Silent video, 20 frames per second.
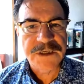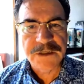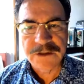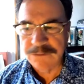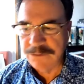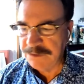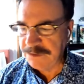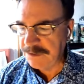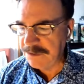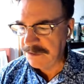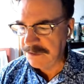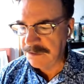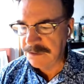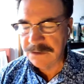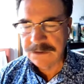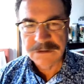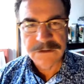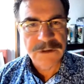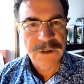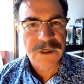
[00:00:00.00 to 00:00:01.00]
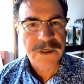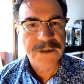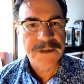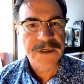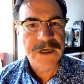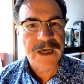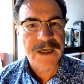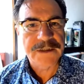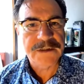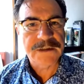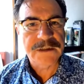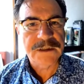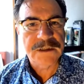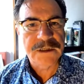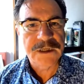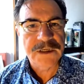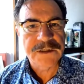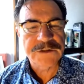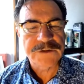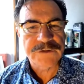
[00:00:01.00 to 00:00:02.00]
a year, which is not
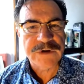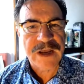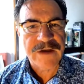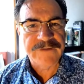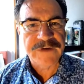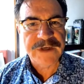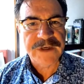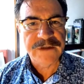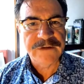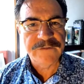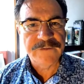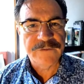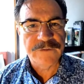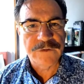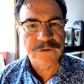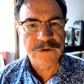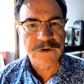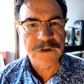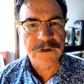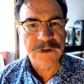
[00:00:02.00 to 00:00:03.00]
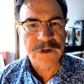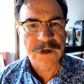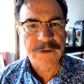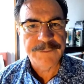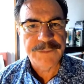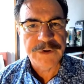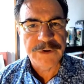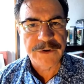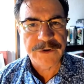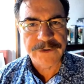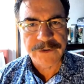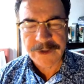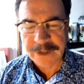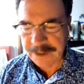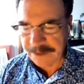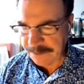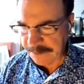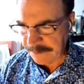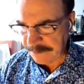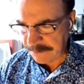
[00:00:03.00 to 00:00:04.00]
extravagant for a
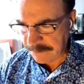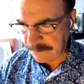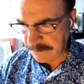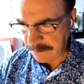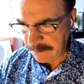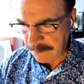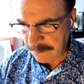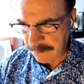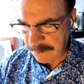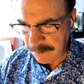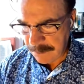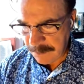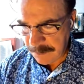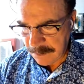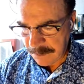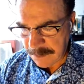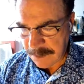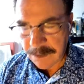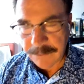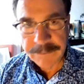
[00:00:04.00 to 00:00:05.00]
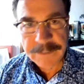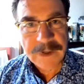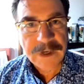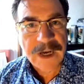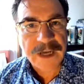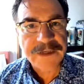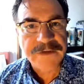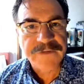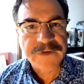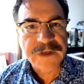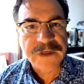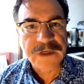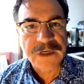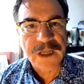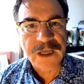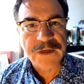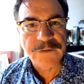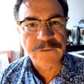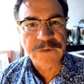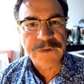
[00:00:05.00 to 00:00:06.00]
bureaucrat. It's kind of in
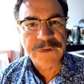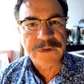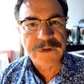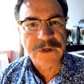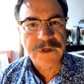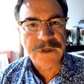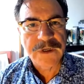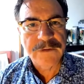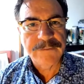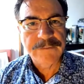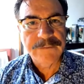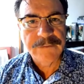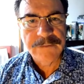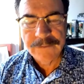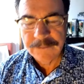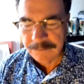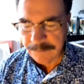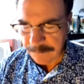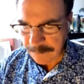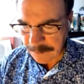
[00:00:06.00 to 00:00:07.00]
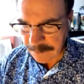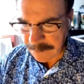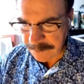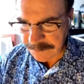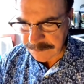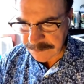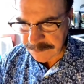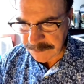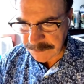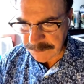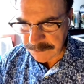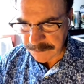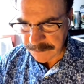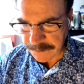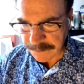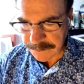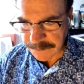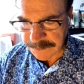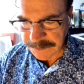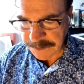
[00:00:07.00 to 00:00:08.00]
line with
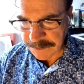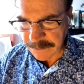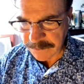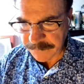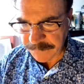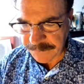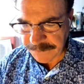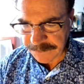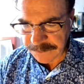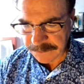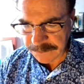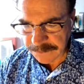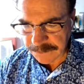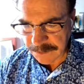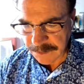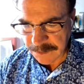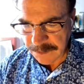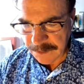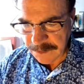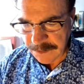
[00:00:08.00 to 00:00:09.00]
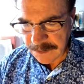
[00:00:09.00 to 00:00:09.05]
senior officials.